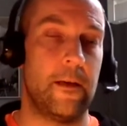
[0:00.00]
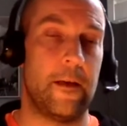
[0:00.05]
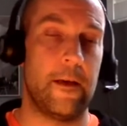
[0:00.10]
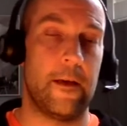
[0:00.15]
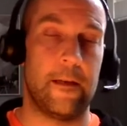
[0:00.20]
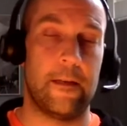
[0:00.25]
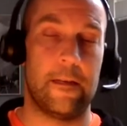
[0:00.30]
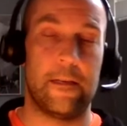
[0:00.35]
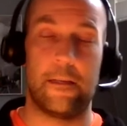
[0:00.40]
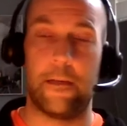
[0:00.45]

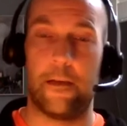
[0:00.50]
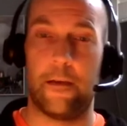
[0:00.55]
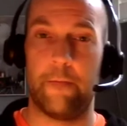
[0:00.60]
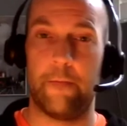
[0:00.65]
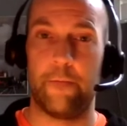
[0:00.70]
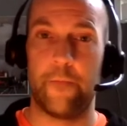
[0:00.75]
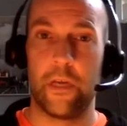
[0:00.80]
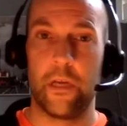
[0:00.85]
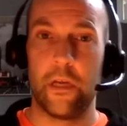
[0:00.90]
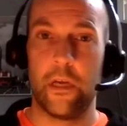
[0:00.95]
And
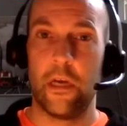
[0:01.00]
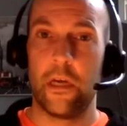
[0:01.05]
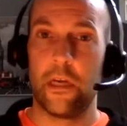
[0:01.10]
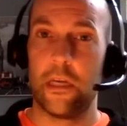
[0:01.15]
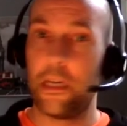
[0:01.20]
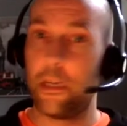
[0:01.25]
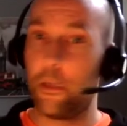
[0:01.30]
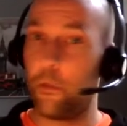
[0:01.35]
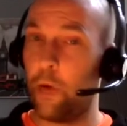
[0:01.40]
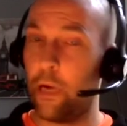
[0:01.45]

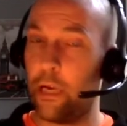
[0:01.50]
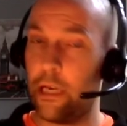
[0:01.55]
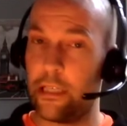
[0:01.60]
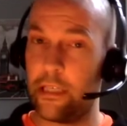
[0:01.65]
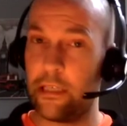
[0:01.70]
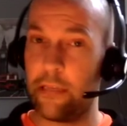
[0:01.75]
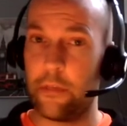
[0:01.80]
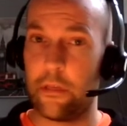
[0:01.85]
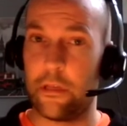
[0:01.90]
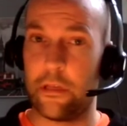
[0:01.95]
the way that
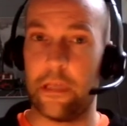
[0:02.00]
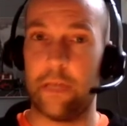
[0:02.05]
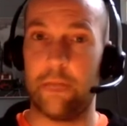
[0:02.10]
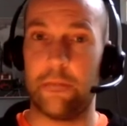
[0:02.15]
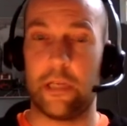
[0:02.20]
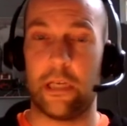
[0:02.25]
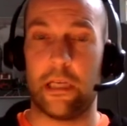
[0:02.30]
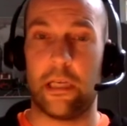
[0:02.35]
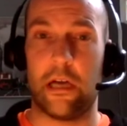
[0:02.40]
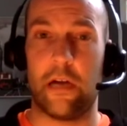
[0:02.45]
some of the themes
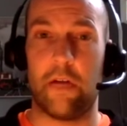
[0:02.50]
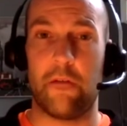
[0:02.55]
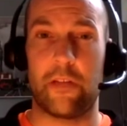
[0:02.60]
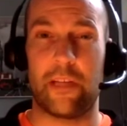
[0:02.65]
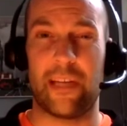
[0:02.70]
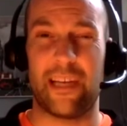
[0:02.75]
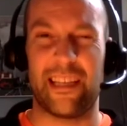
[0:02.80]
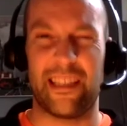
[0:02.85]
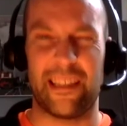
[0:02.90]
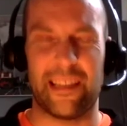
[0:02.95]
they covered,
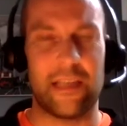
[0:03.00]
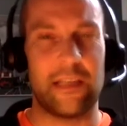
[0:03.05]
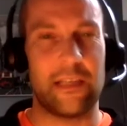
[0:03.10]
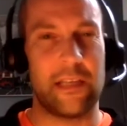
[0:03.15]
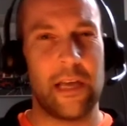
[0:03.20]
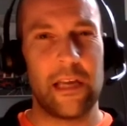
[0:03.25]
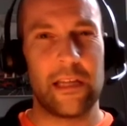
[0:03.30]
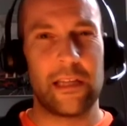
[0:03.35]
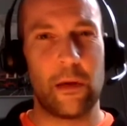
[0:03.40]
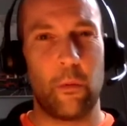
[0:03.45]

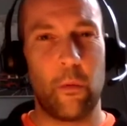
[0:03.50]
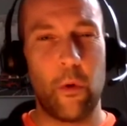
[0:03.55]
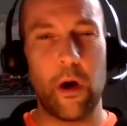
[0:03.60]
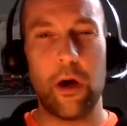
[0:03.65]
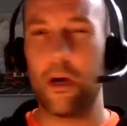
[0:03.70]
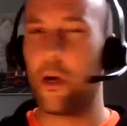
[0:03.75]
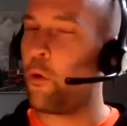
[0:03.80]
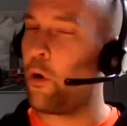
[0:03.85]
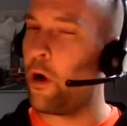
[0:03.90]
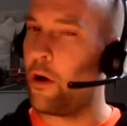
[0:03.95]
there
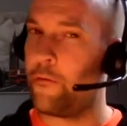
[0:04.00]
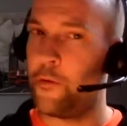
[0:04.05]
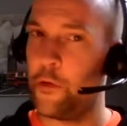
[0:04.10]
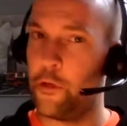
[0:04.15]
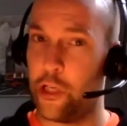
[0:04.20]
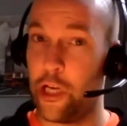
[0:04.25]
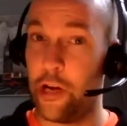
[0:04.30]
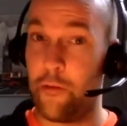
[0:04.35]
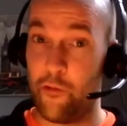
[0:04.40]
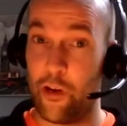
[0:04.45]
were quite a few
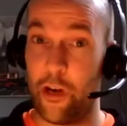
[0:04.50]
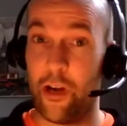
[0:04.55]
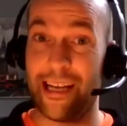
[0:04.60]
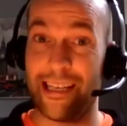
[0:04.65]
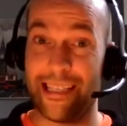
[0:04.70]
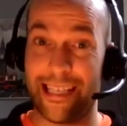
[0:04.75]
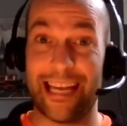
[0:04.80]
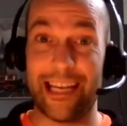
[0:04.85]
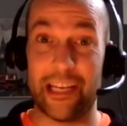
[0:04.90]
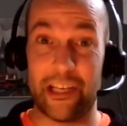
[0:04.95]

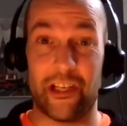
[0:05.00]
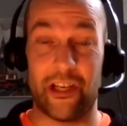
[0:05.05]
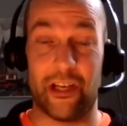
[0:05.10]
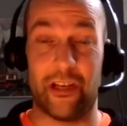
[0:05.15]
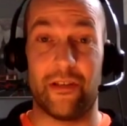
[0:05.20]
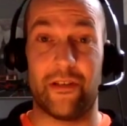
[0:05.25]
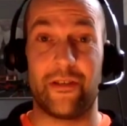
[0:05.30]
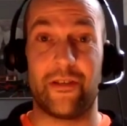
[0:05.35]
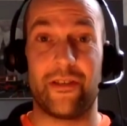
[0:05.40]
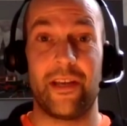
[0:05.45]

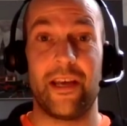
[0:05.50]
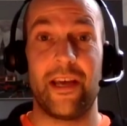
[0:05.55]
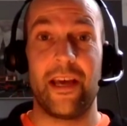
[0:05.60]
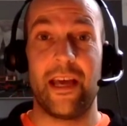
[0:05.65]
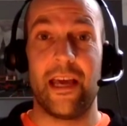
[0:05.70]
generalizations